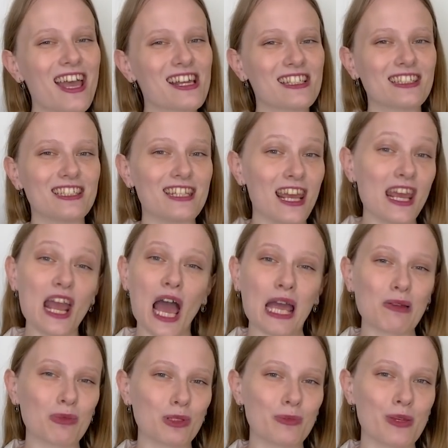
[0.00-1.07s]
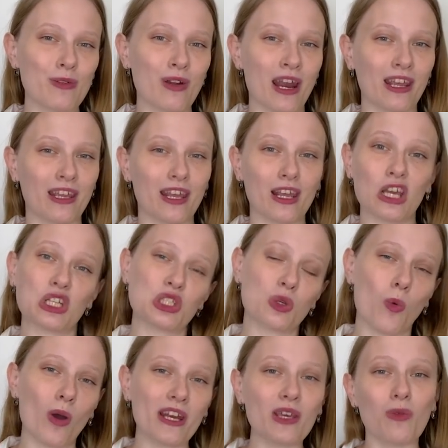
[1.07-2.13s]
and today I will be ranking
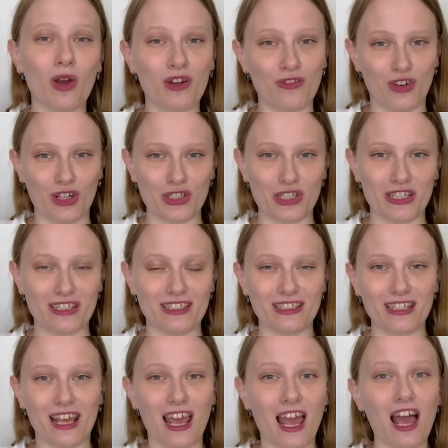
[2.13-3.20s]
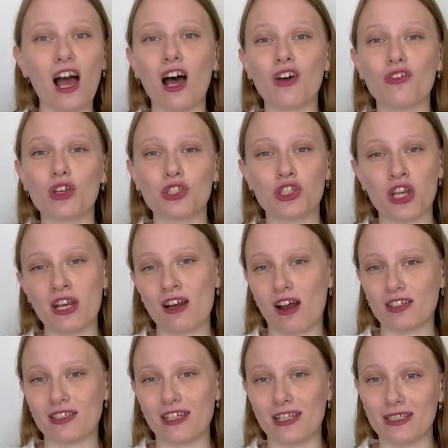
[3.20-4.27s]
21 versions of Jane
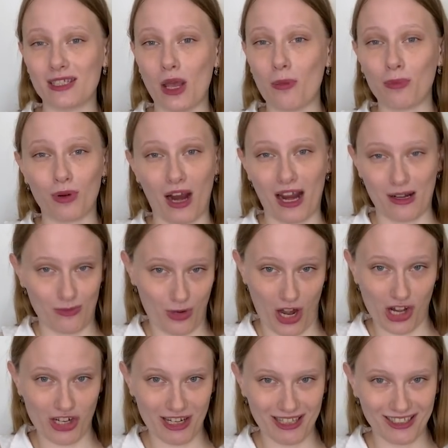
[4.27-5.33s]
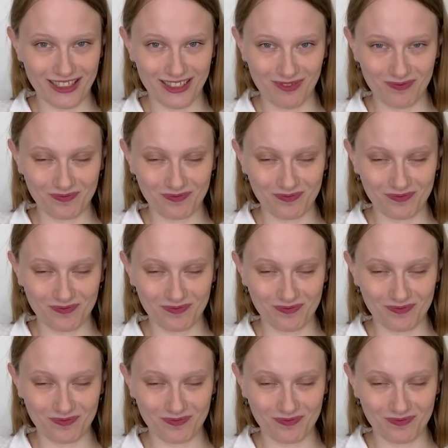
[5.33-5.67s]
Austen's Pride and Prejudice.